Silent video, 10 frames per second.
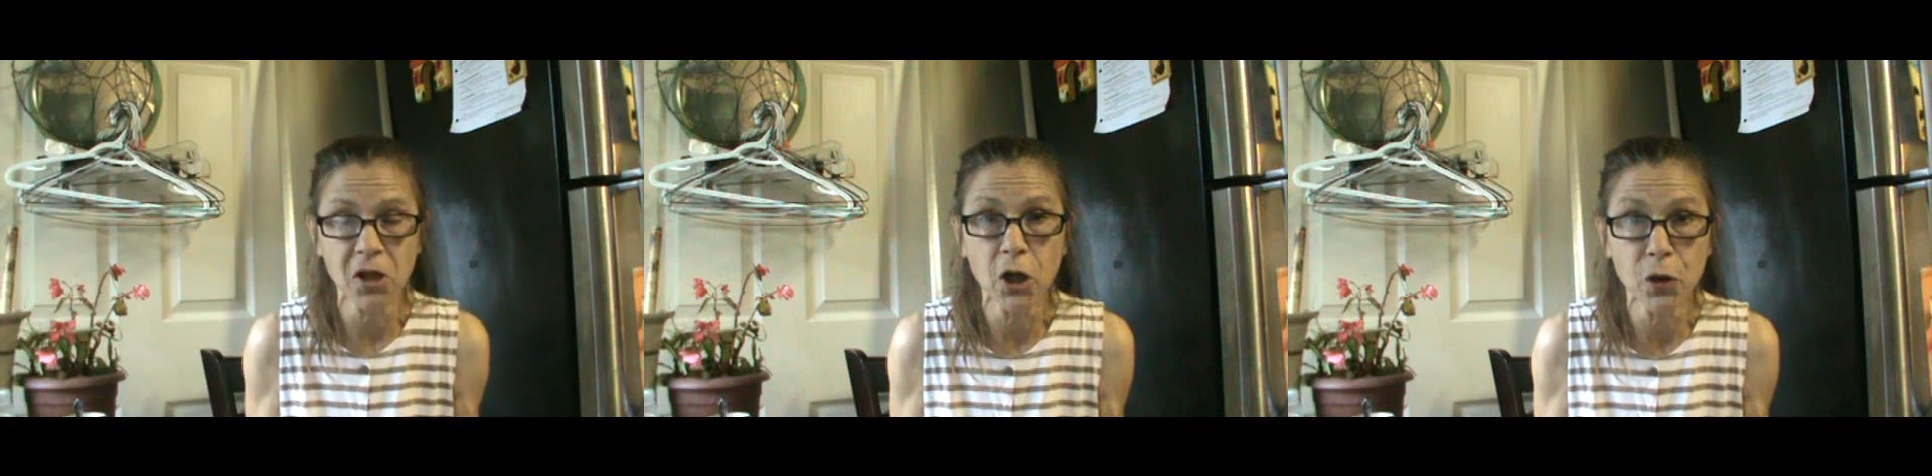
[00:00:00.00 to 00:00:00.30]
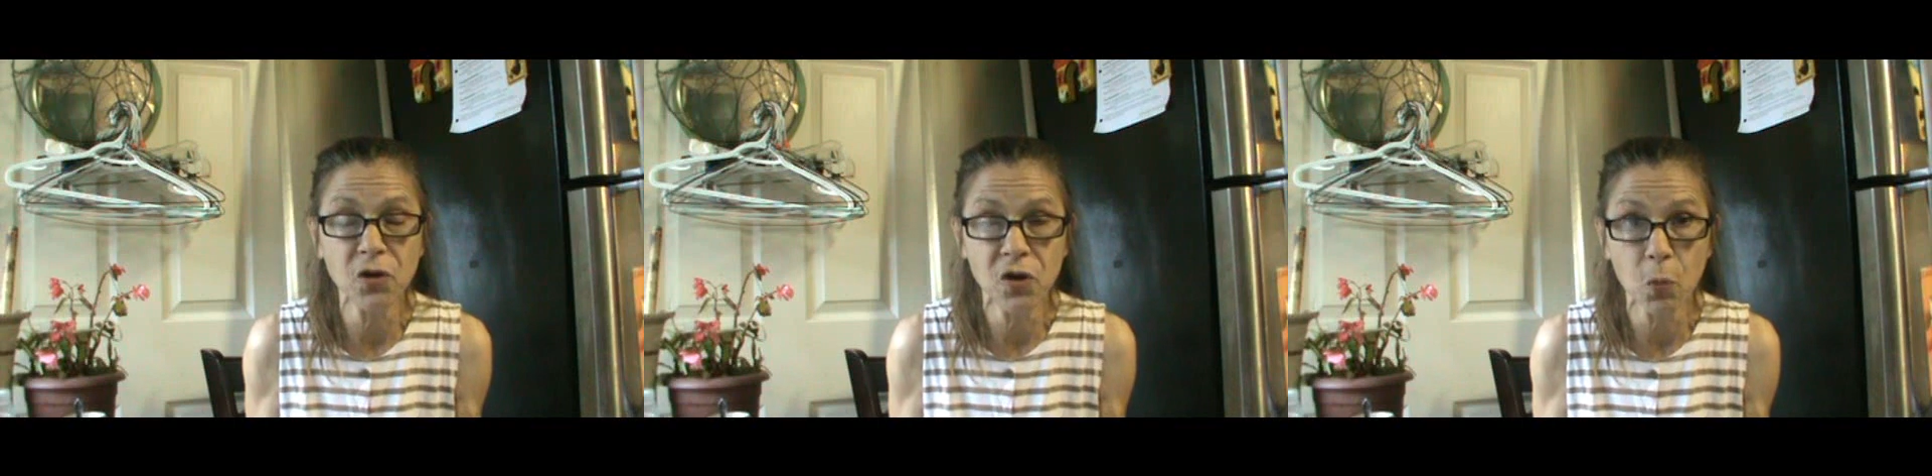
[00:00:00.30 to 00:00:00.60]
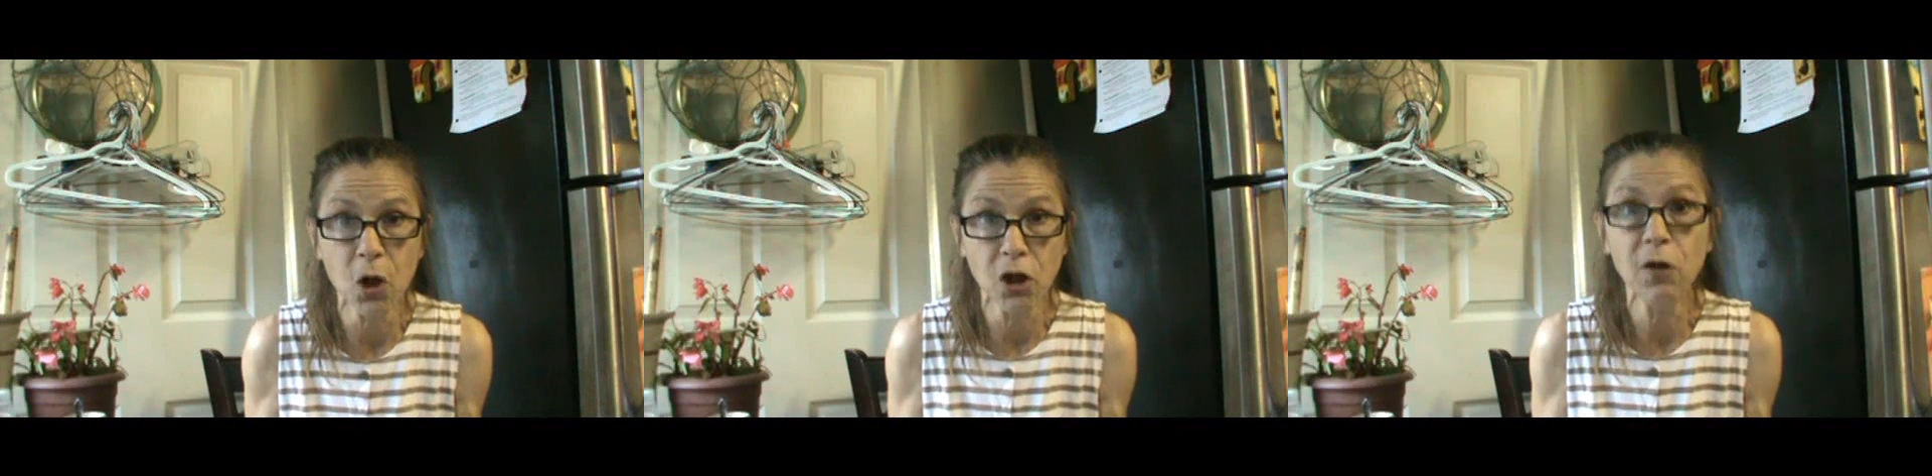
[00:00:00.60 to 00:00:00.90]
and they used the
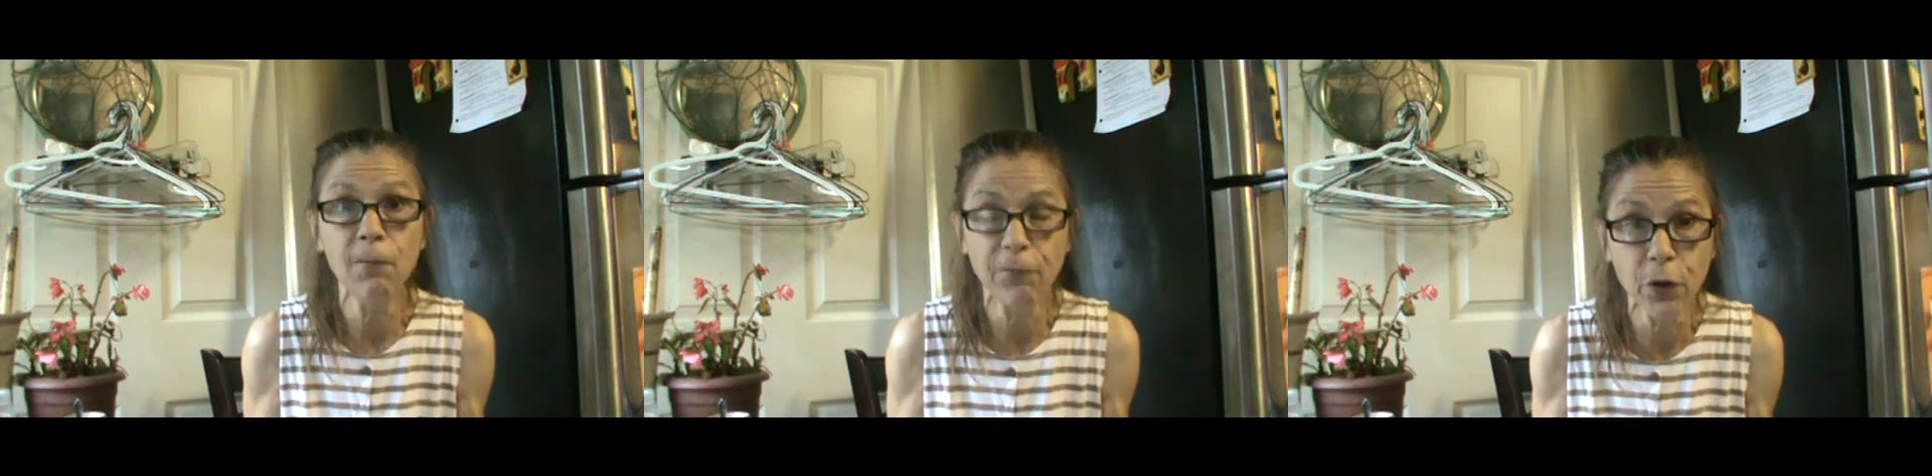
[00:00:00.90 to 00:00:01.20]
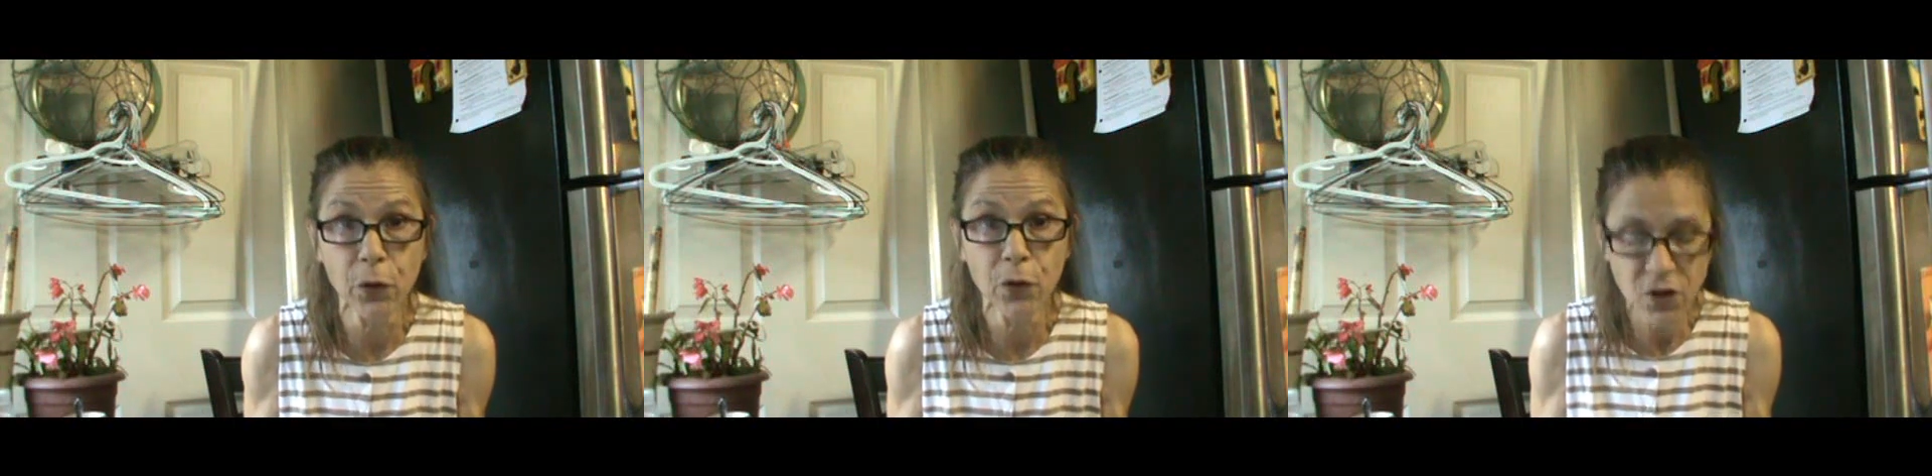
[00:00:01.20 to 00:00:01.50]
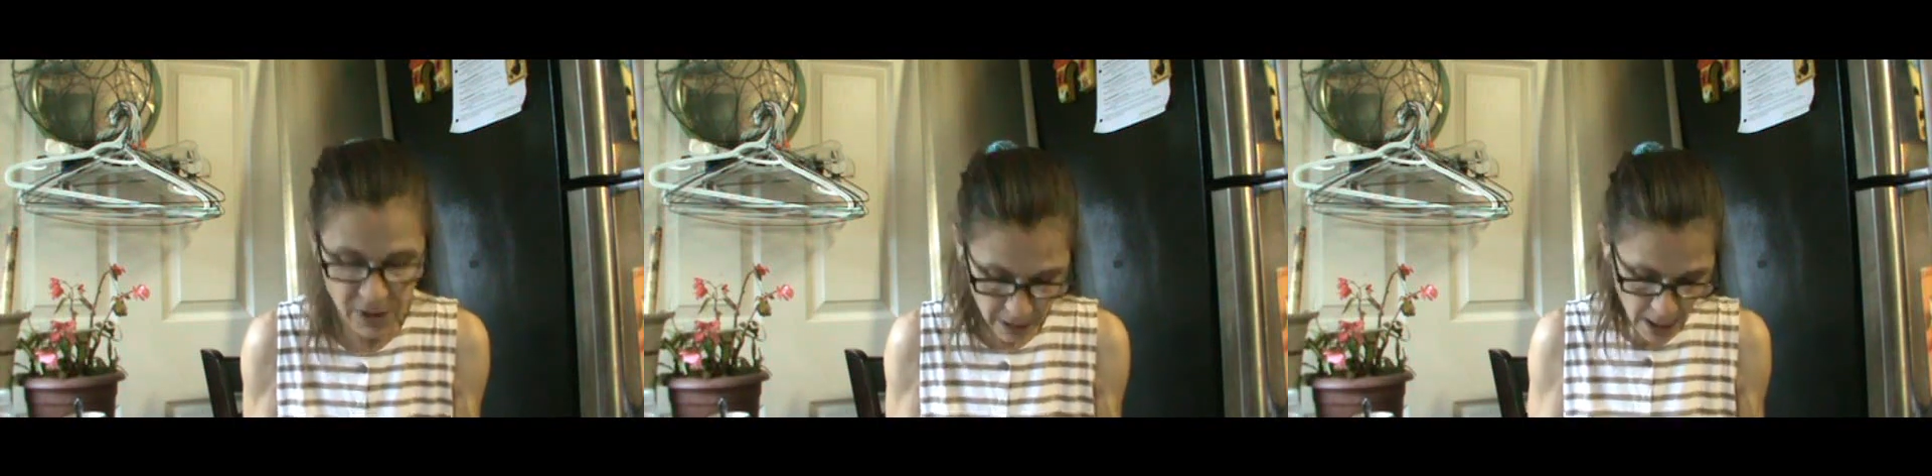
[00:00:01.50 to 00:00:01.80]
word
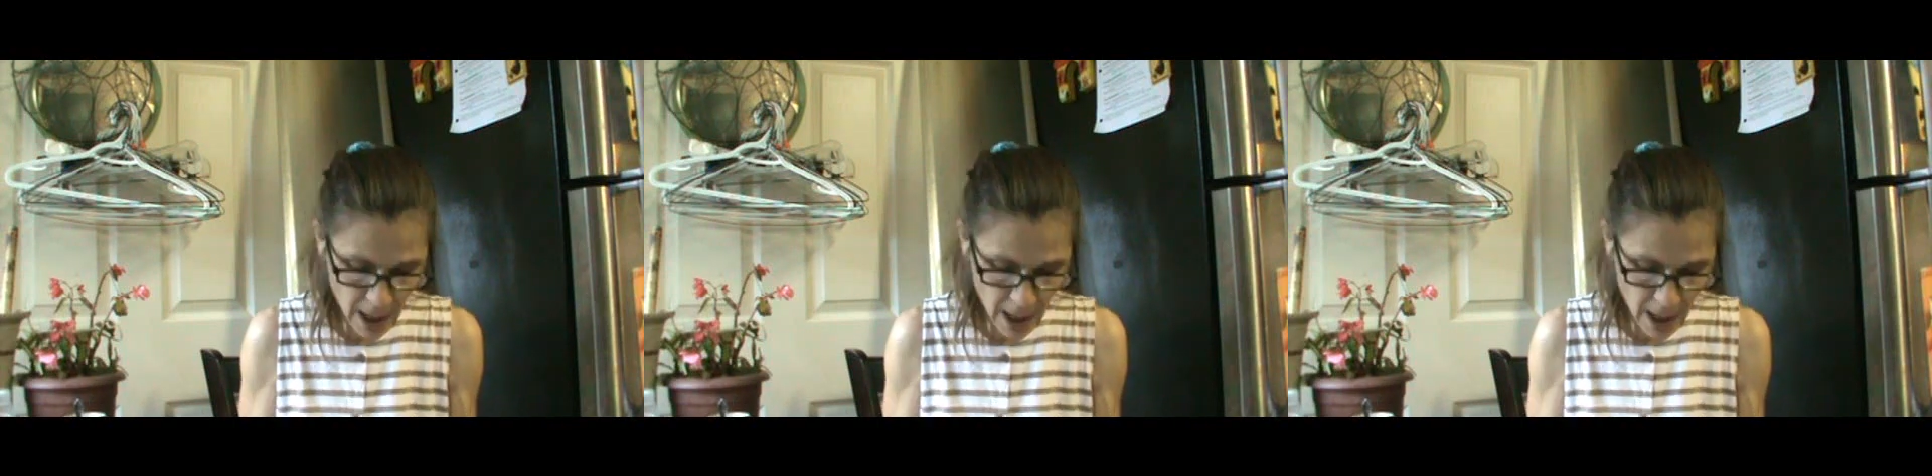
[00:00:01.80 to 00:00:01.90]
confused